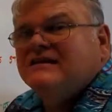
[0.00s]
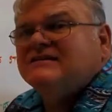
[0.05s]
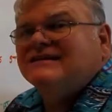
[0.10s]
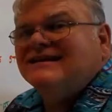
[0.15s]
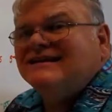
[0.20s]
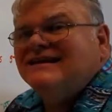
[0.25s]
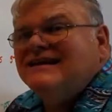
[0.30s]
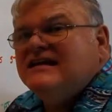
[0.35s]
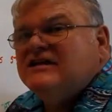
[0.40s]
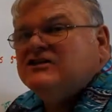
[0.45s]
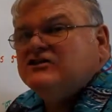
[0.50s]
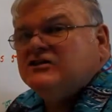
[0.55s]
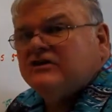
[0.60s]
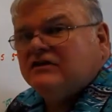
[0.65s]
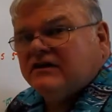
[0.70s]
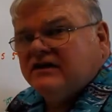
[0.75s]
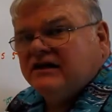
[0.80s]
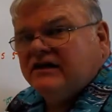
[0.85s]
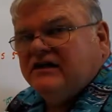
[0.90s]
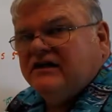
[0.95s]
is
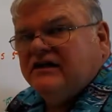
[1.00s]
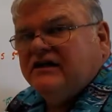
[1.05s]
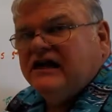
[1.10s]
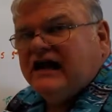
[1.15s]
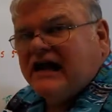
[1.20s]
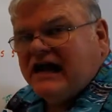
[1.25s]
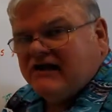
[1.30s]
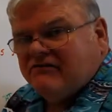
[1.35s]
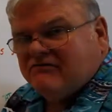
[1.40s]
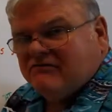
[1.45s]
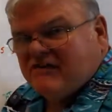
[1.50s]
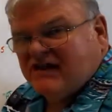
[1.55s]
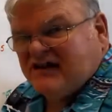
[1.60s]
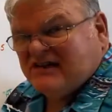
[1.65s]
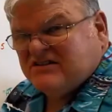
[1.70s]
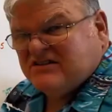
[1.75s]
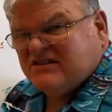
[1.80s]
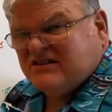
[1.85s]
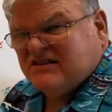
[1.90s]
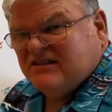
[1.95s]
initially at
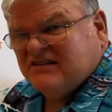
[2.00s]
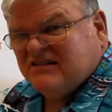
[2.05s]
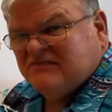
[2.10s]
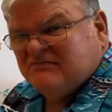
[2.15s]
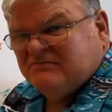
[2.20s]
rest.